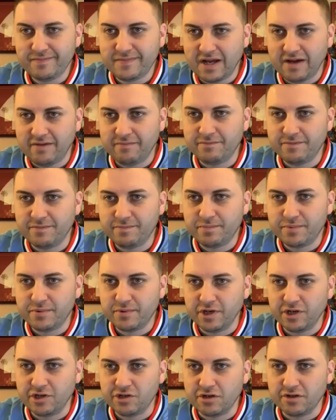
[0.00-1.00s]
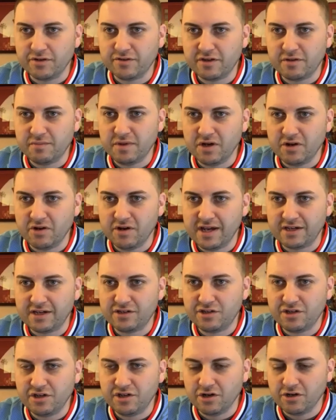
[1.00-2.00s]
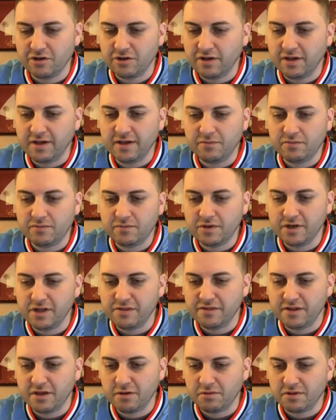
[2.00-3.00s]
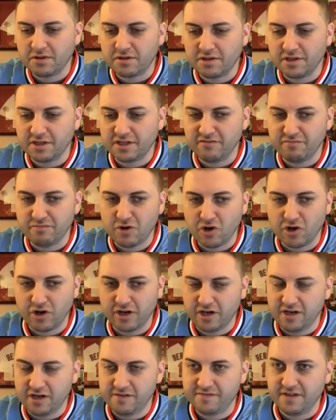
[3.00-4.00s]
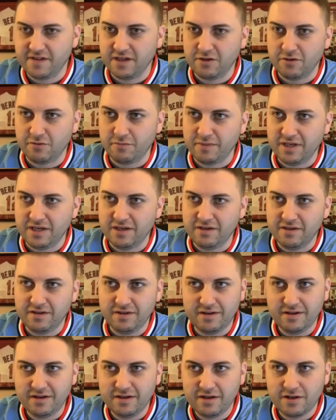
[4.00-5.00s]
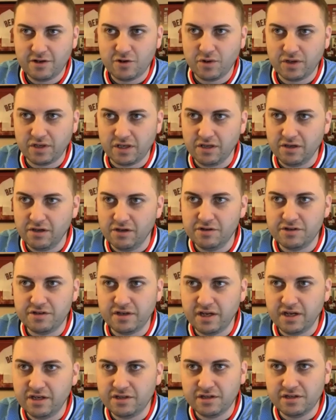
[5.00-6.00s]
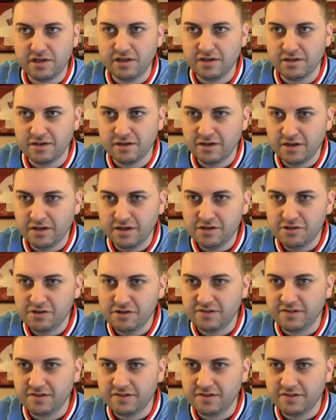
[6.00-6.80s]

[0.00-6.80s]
I'm pretty sure it's going to be our next year. What do you think with collective bargaining? Do you think it'll be a quick negotiation? Do you